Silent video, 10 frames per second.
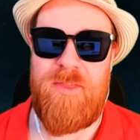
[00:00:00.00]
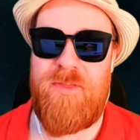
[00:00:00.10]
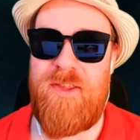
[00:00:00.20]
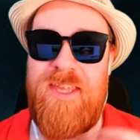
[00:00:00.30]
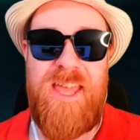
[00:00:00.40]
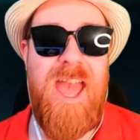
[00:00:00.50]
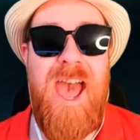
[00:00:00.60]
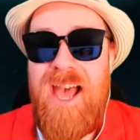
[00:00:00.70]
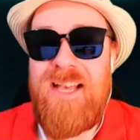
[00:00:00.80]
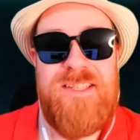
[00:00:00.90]
The
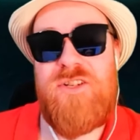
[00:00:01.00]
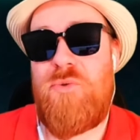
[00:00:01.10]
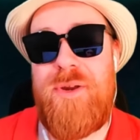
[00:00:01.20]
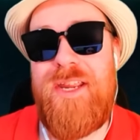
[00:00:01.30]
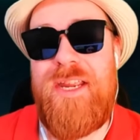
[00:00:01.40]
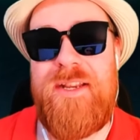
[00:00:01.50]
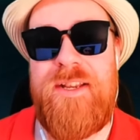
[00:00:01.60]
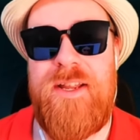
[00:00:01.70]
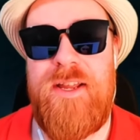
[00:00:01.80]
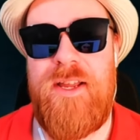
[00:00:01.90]
Yaz
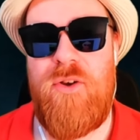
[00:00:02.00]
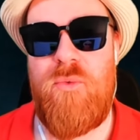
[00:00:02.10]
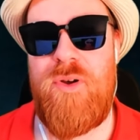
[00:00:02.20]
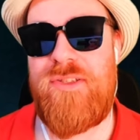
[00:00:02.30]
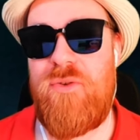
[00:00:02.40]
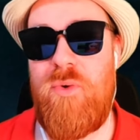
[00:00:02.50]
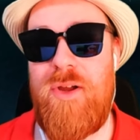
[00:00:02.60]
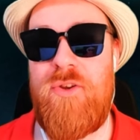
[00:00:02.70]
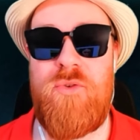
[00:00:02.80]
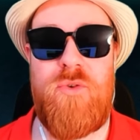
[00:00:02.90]
Queen was the
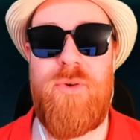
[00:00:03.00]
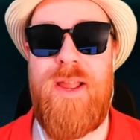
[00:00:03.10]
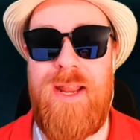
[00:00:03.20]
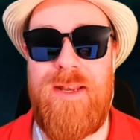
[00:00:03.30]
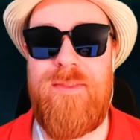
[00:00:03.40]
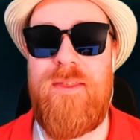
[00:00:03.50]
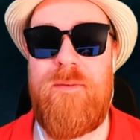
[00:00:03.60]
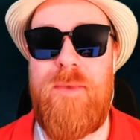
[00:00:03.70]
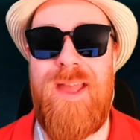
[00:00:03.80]
one who created them.